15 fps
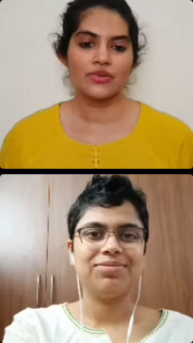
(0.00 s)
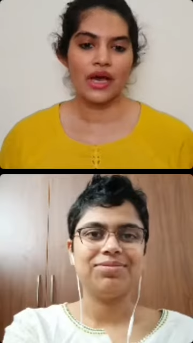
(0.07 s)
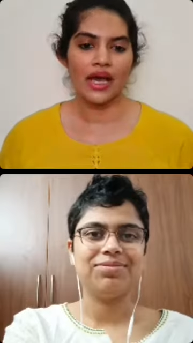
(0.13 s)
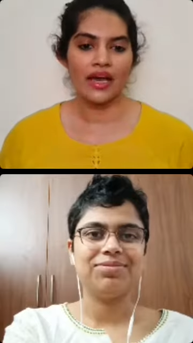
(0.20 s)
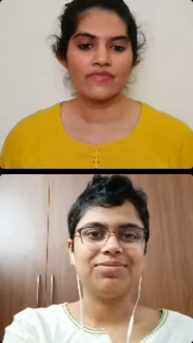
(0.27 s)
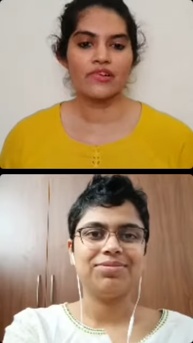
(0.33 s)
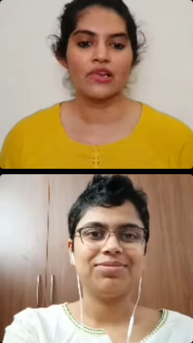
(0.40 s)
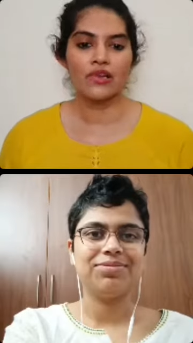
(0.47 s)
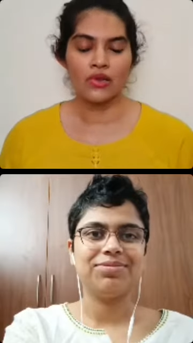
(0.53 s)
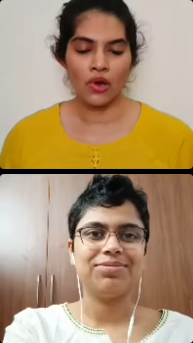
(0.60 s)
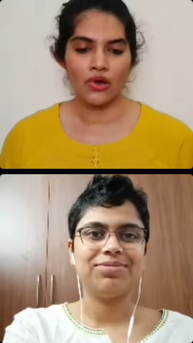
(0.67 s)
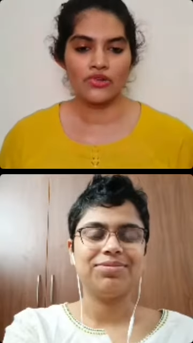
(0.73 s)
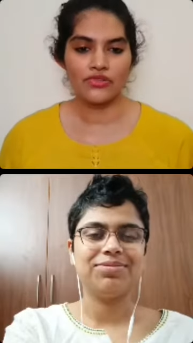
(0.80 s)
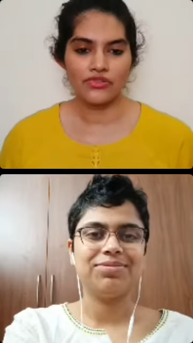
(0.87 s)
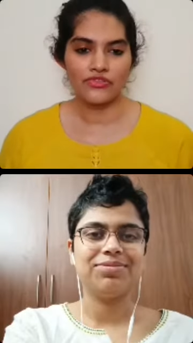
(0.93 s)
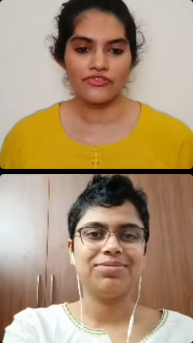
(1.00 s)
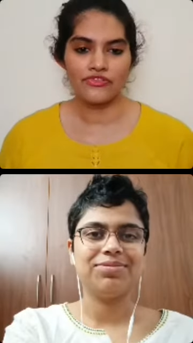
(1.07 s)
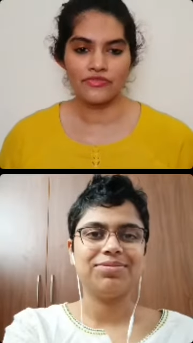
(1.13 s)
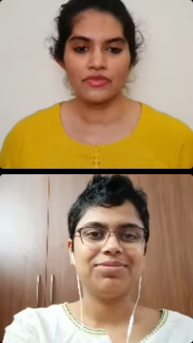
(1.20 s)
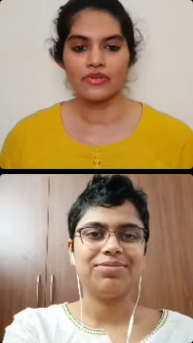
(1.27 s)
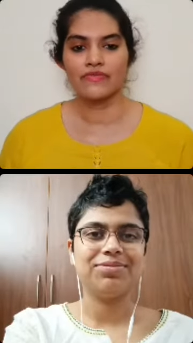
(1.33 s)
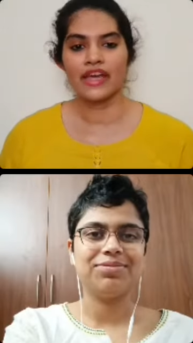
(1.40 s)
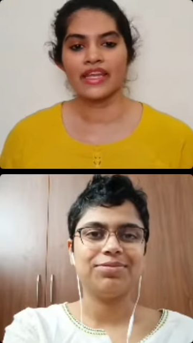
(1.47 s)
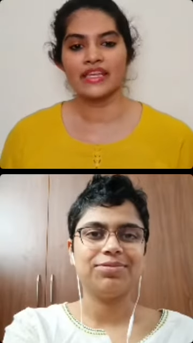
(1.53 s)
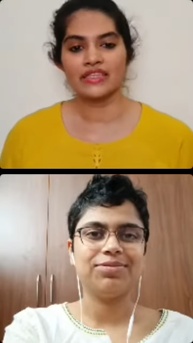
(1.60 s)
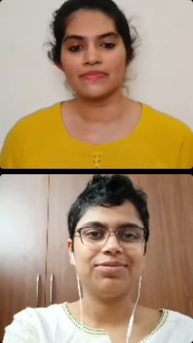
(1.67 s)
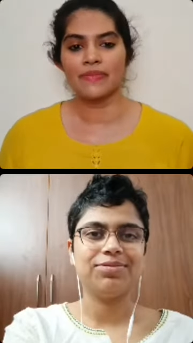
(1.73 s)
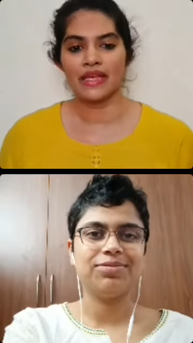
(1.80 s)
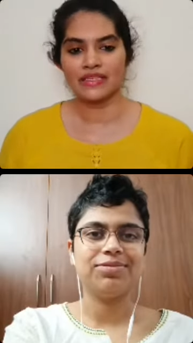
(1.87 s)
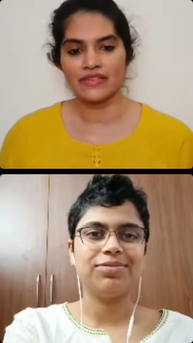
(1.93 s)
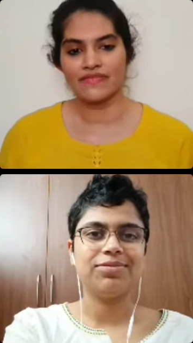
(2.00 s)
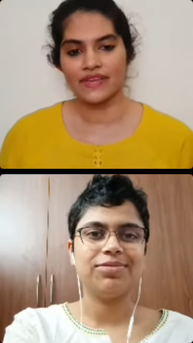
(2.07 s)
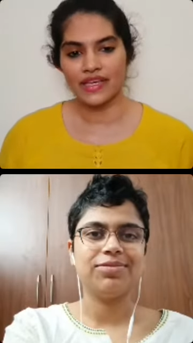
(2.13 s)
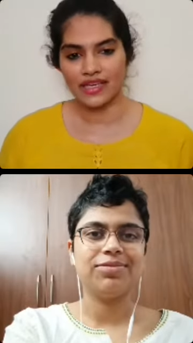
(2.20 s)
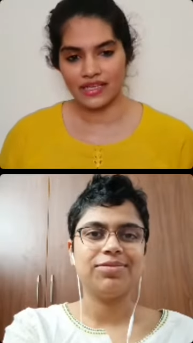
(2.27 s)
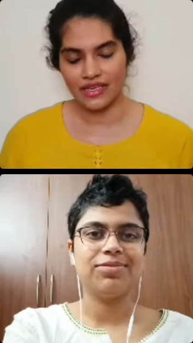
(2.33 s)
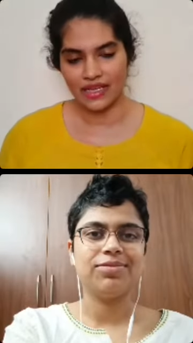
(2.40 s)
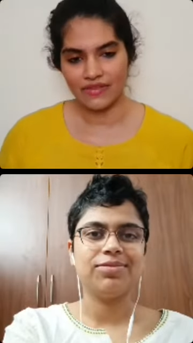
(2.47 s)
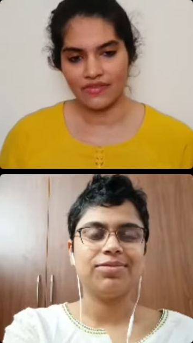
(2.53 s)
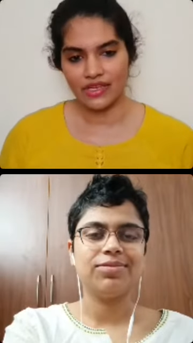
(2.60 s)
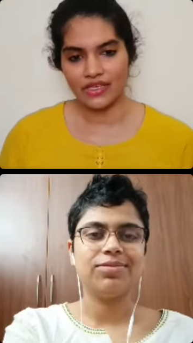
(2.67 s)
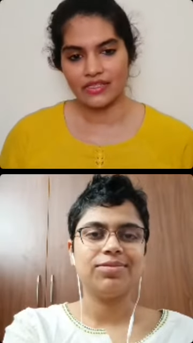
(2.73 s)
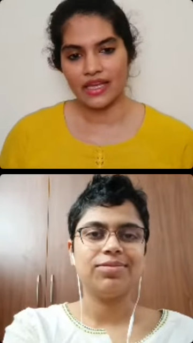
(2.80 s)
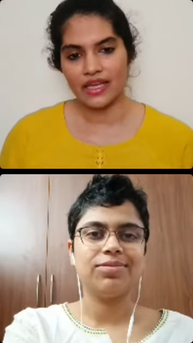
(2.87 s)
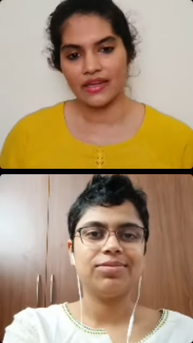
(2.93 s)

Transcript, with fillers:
Speaker 1: you have a lot of very specific cravings.